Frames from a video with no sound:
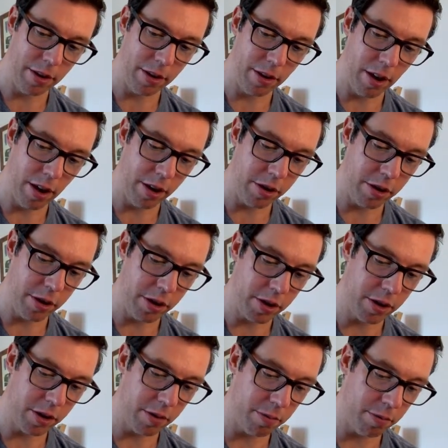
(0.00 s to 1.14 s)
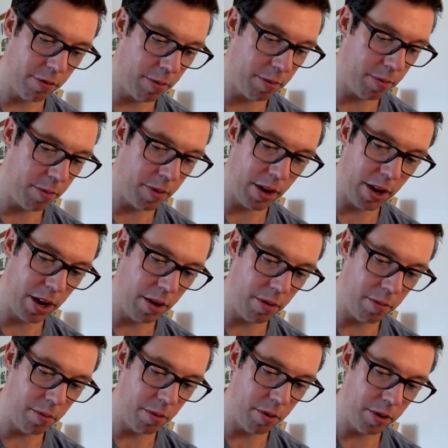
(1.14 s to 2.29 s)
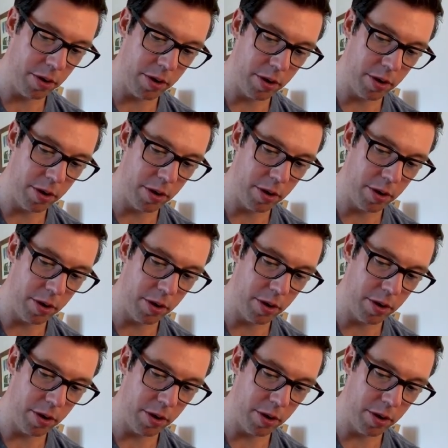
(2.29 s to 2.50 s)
I just probably would